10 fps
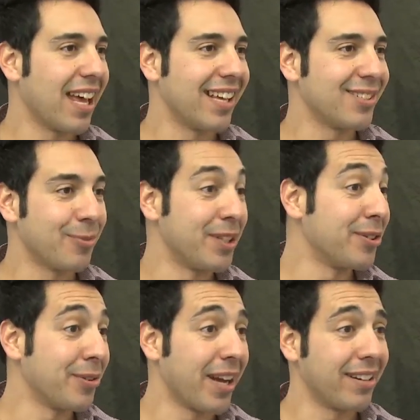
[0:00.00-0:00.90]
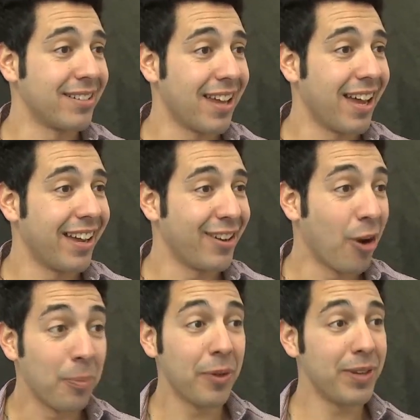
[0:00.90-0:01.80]
as we do, and I
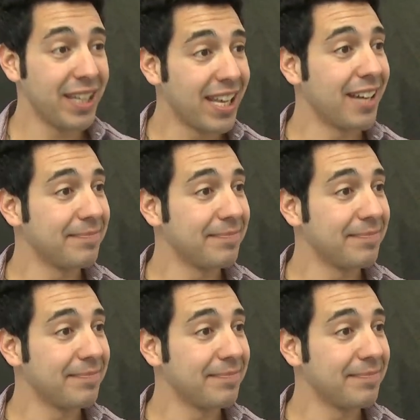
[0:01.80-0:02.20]
hope that we did that.